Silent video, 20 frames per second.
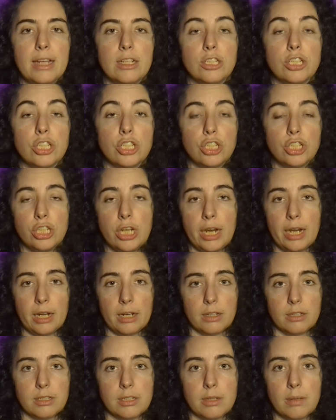and
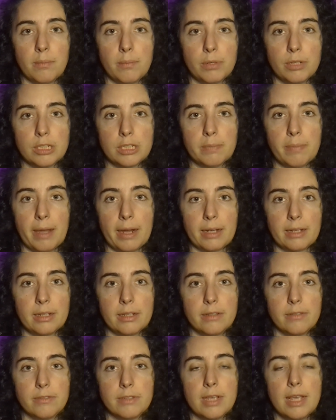share some
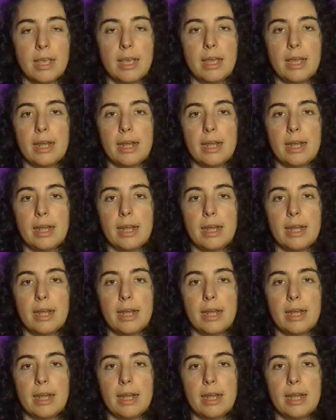perspectives.